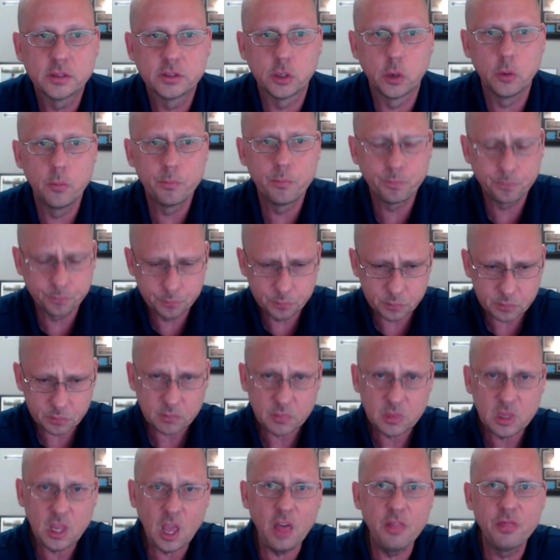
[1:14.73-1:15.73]
So
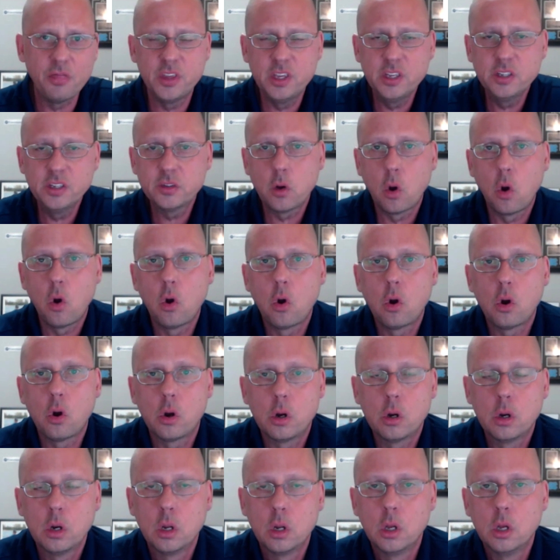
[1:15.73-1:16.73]
these
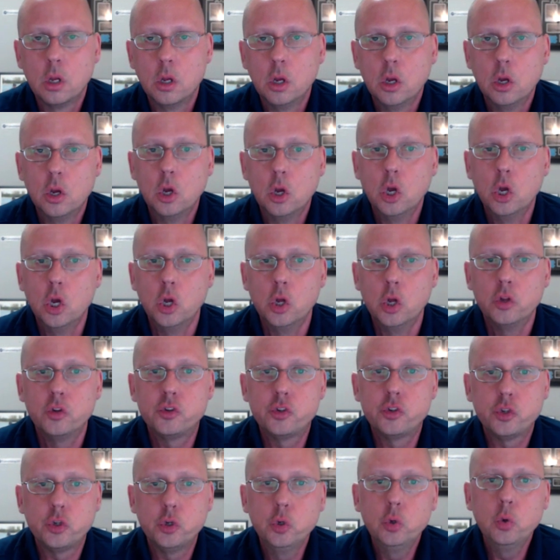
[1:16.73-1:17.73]
are
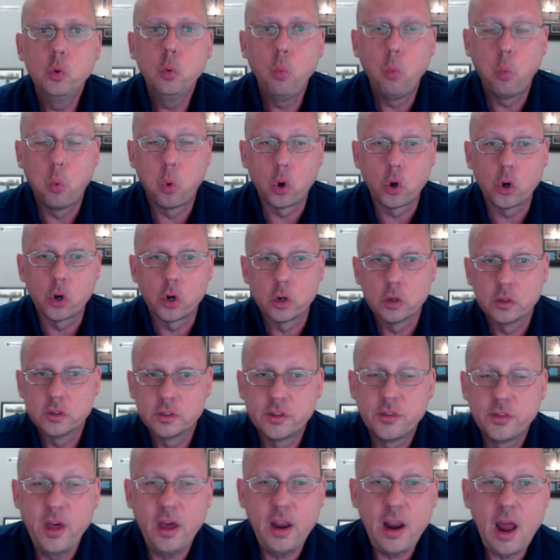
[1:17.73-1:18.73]
two
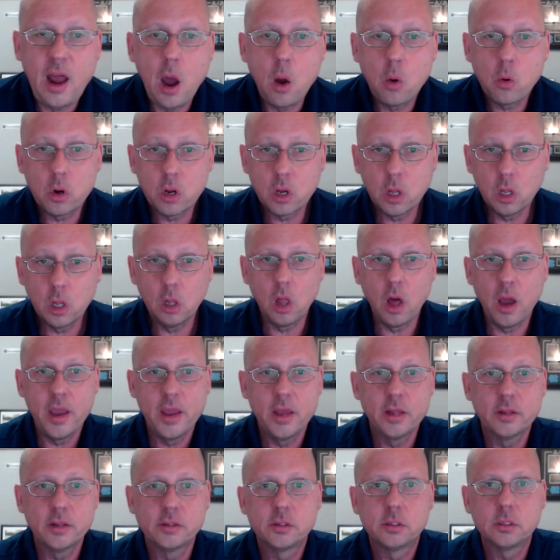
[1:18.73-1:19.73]
words that our
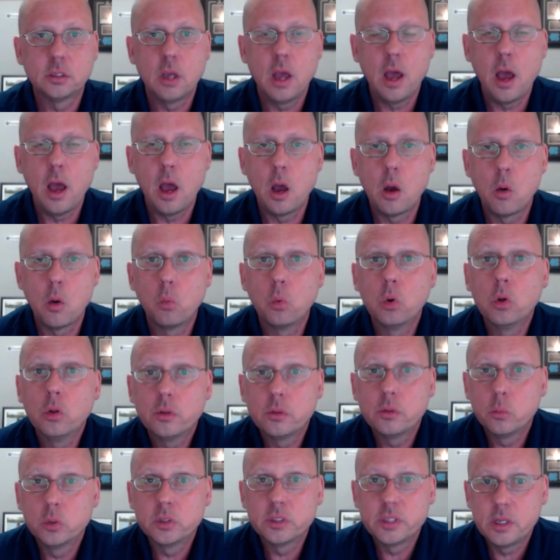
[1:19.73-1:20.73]
clients
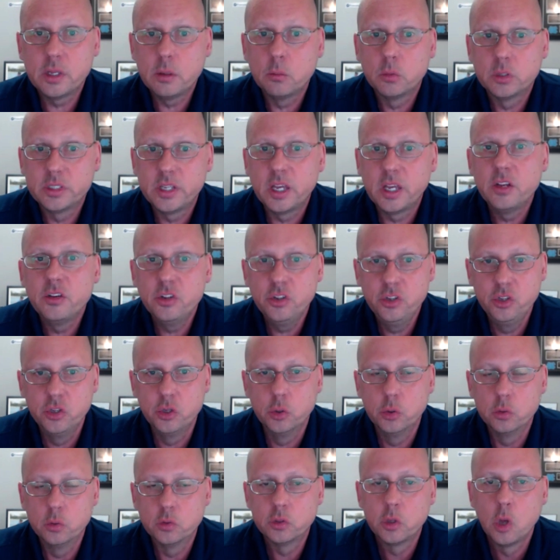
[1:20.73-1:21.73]
will tend to
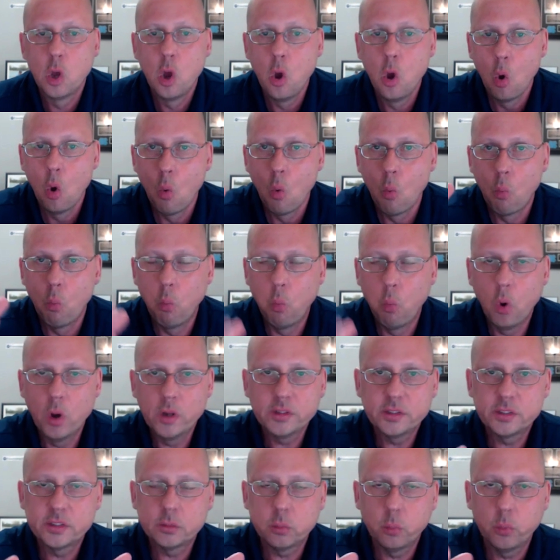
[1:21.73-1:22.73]
use
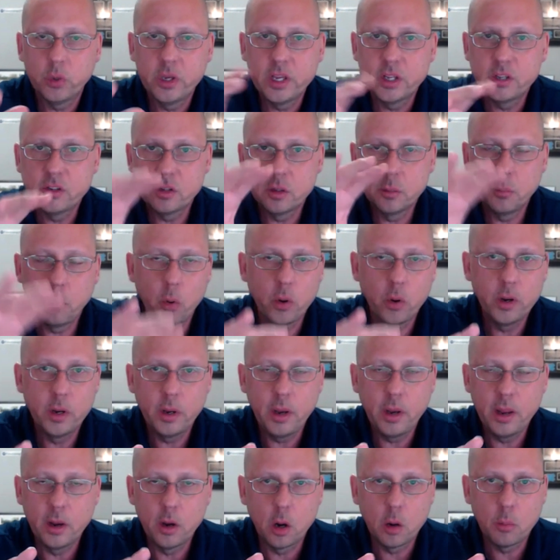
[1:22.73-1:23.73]
once we get to the
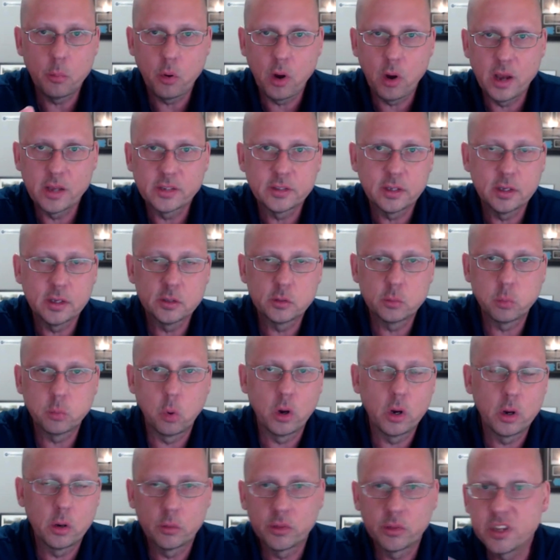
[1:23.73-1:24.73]
point in our process
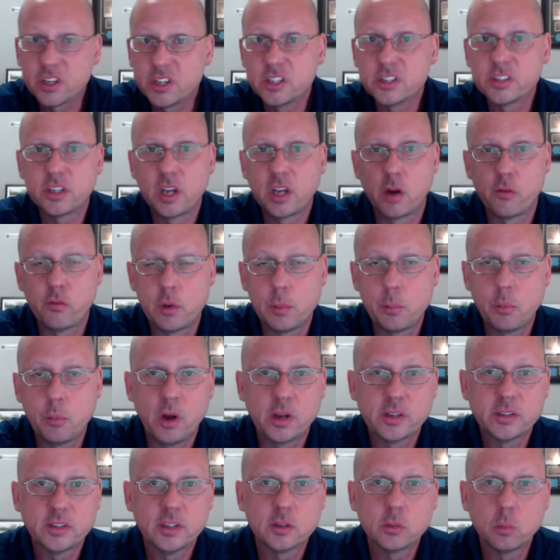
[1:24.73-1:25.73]
where the discovery
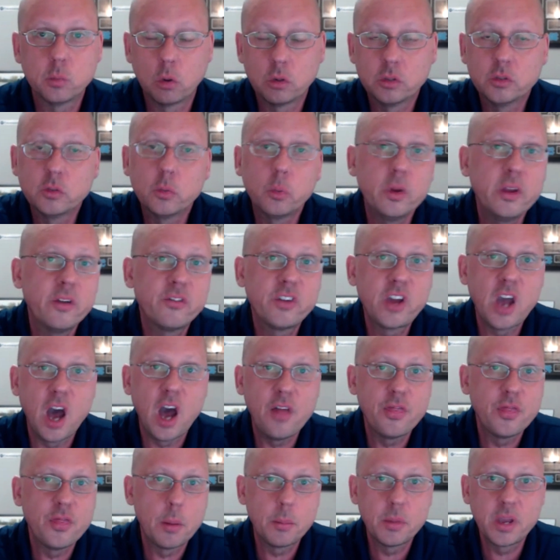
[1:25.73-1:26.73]
process, once we have
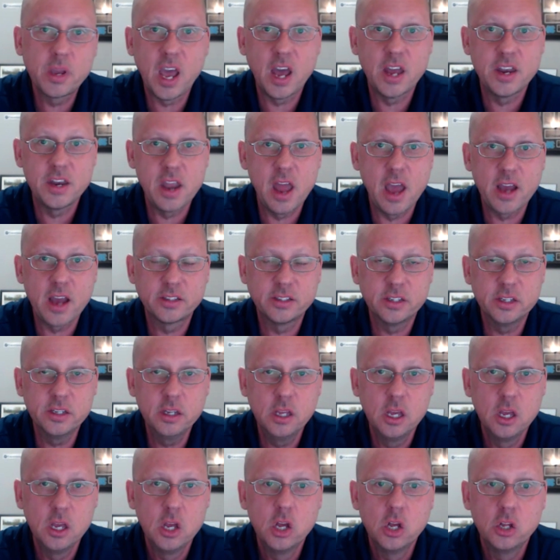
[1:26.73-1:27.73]
gotten them
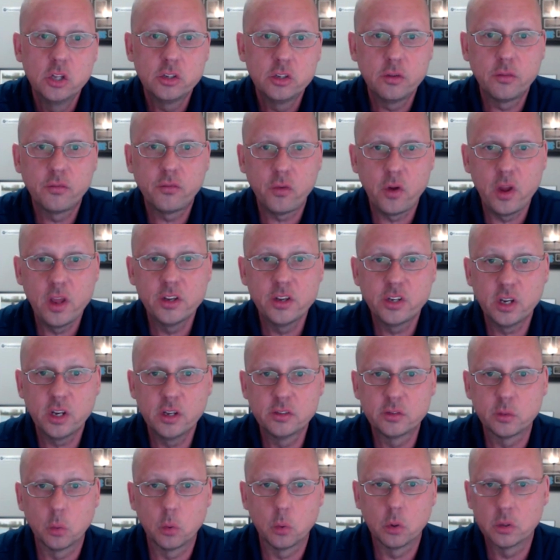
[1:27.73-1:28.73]
connected to
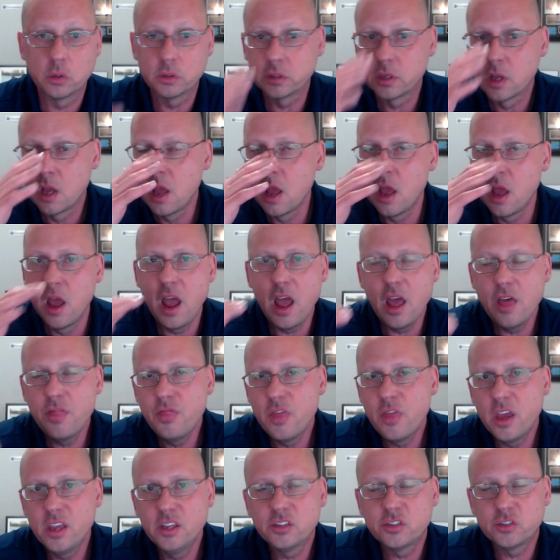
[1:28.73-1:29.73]
franchisors
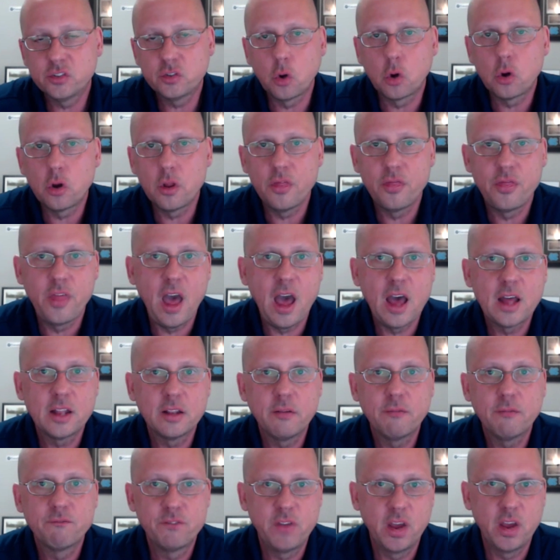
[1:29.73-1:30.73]
and they start
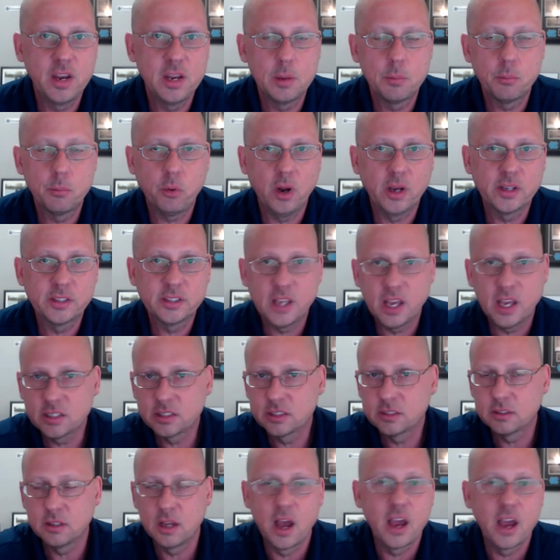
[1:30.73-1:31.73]
that vetting
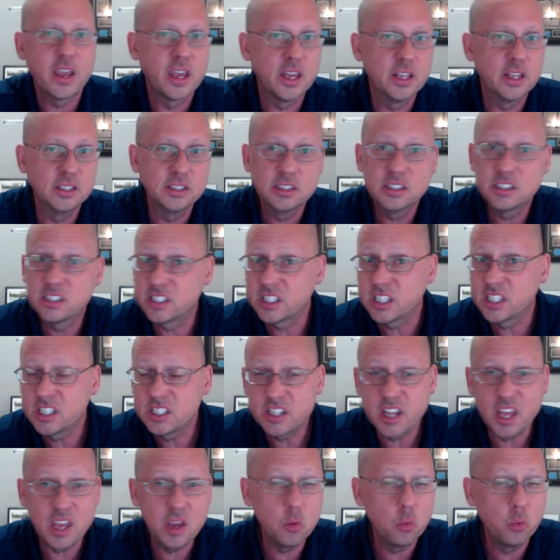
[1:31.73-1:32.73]
process. Again, 6
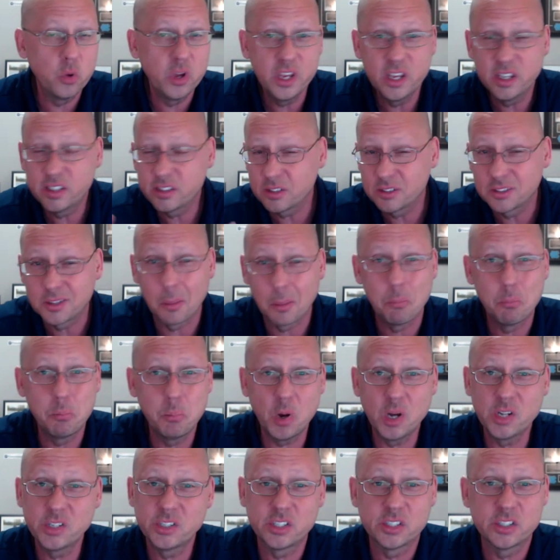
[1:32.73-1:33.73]
to 8 weeks, there's a
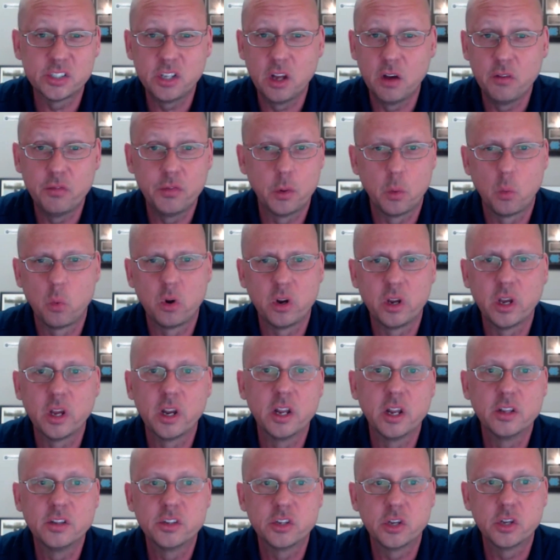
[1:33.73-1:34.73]
bunch of stuff that we're going
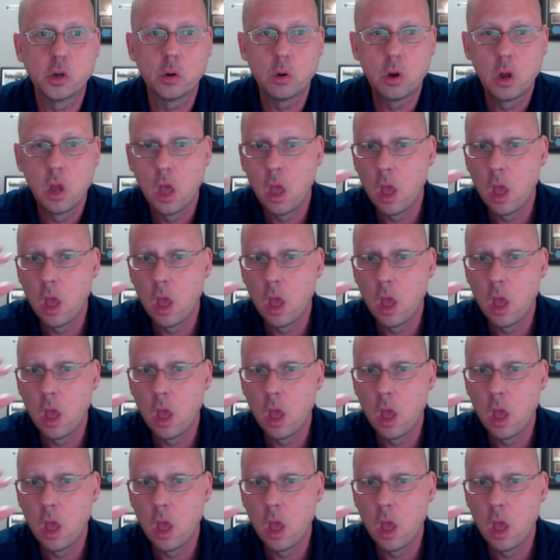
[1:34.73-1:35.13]
to do.